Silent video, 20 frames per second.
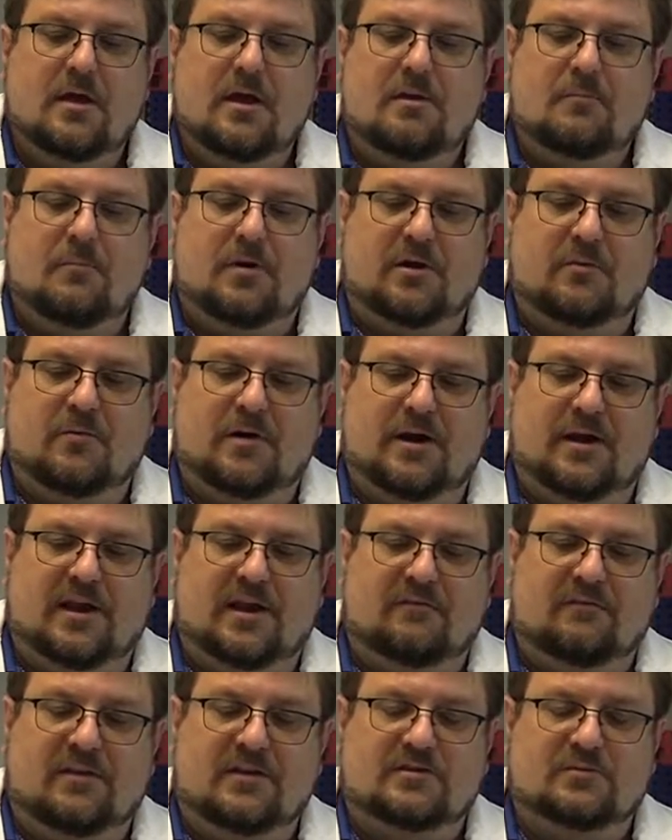You might want to
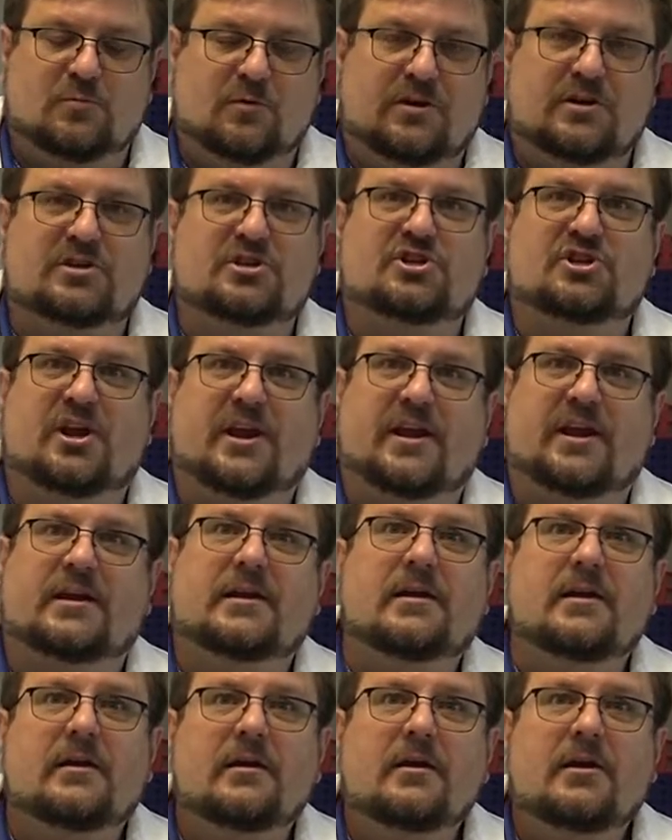give this one a
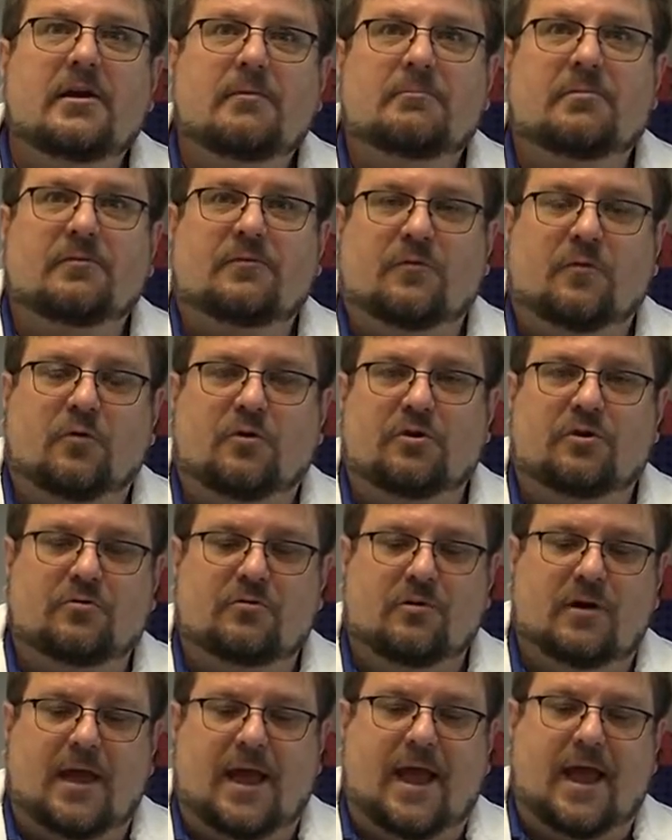shake before
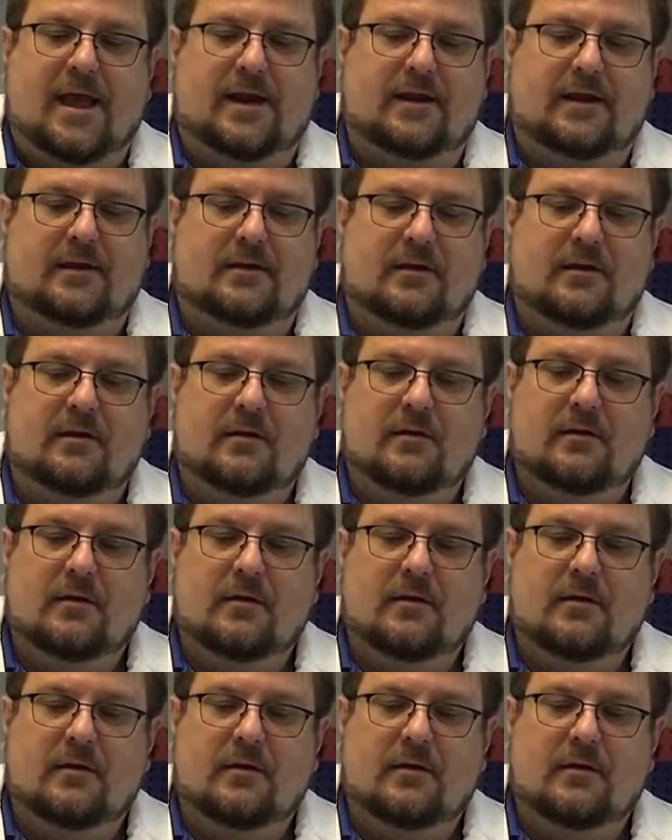you add it.